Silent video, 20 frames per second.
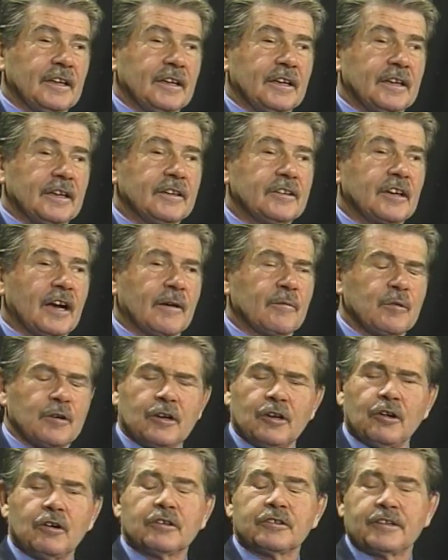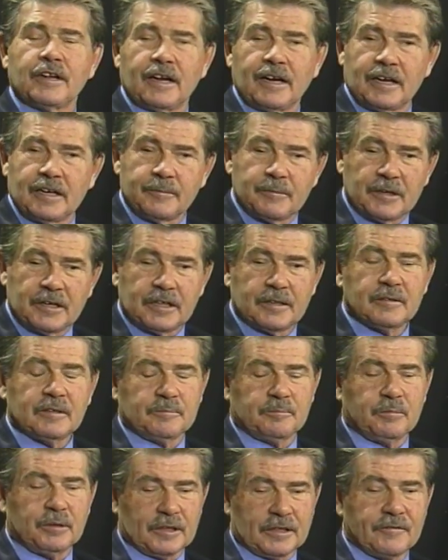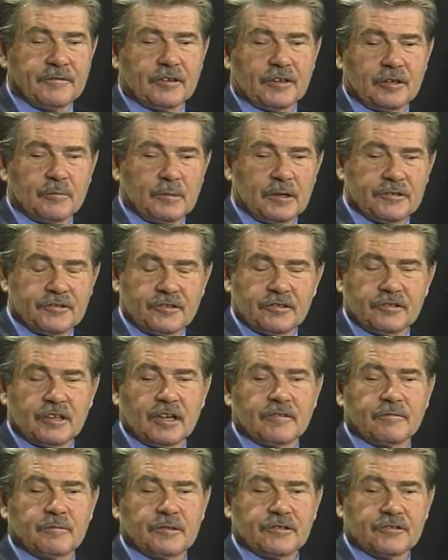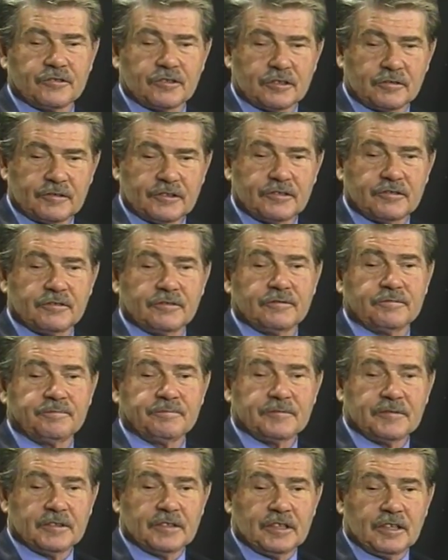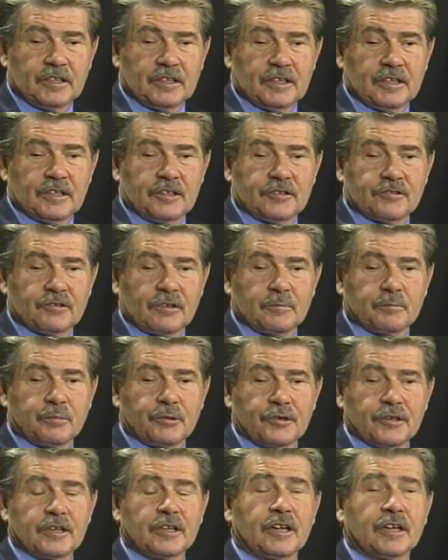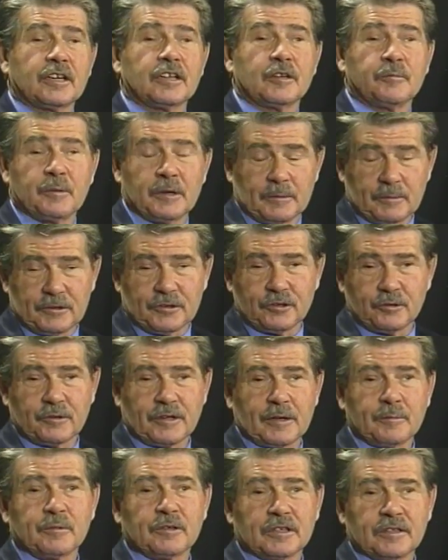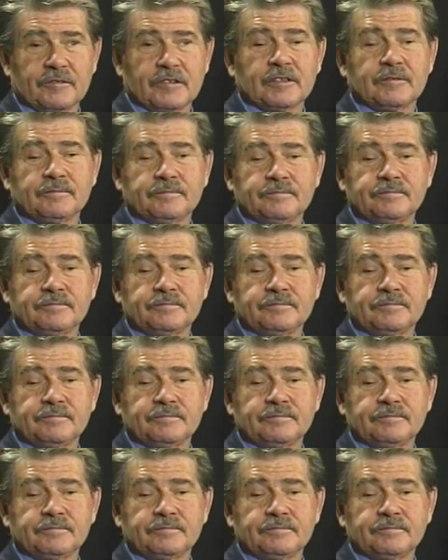in government a long time, and I believe very much in government service, and so I'm pretty lucky to be able to do what I believe in.